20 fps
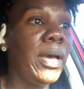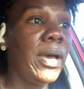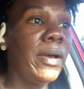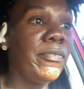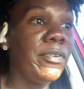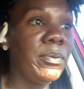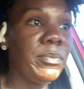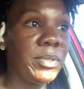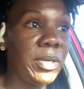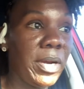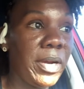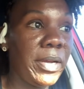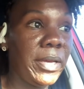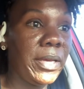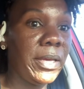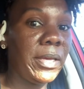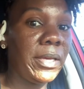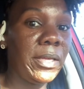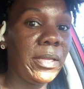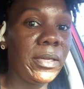from
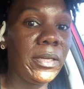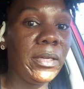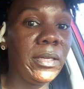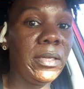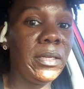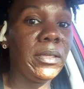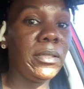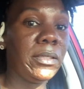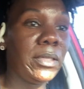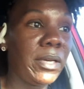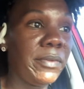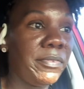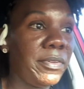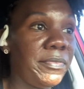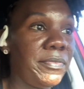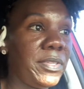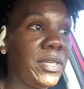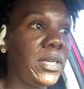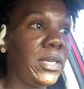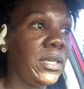Target,
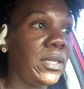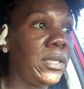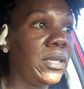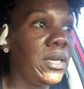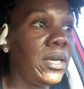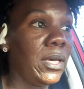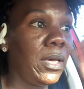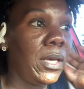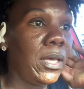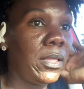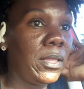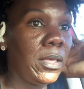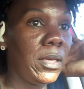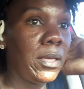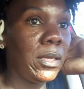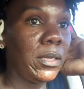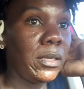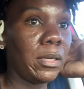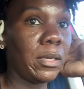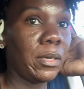9.15, and
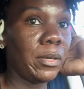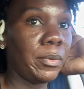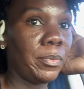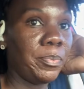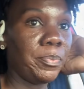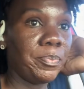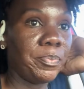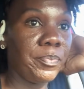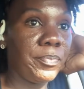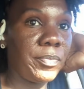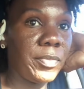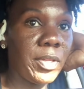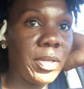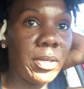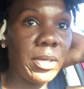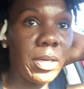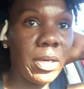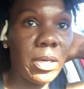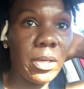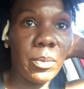then um,
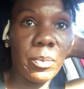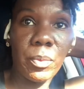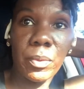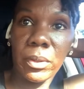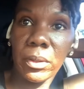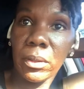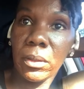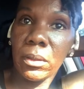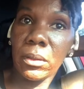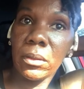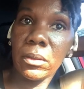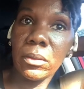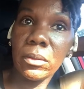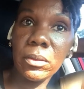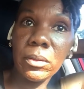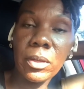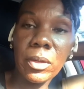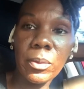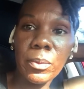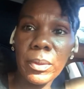I will
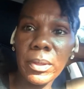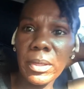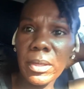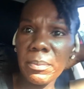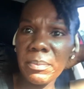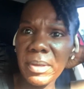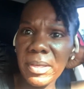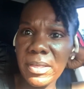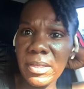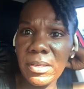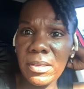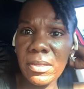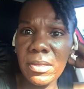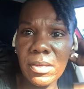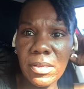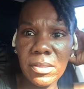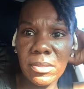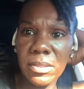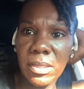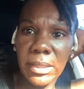go and get my
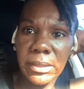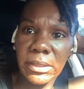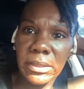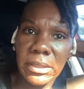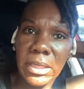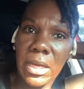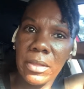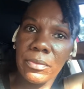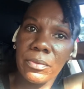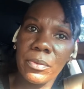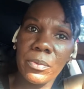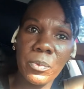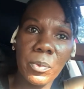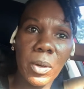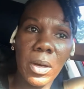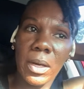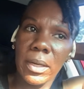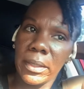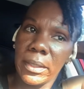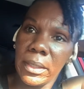keys. I just got through
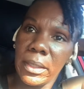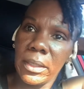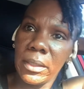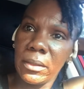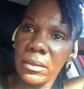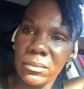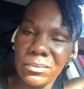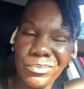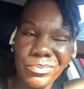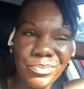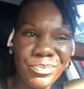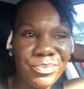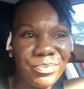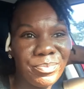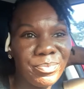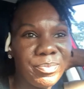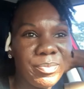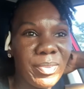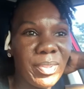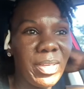walking.
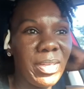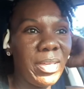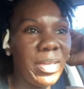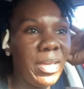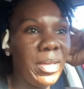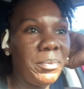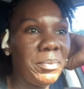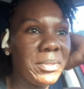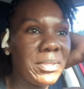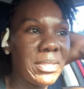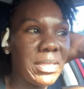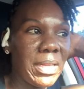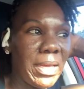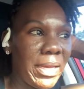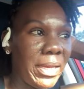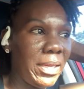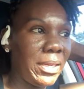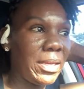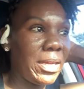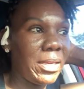It was
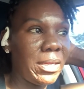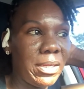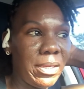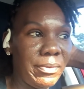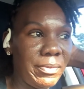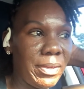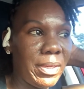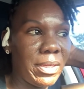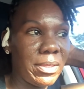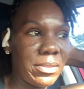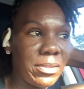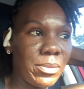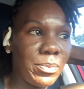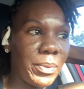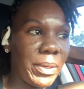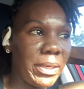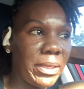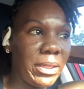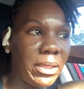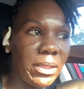light. I didn't even get
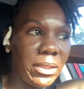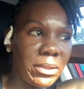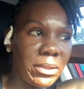sweaty,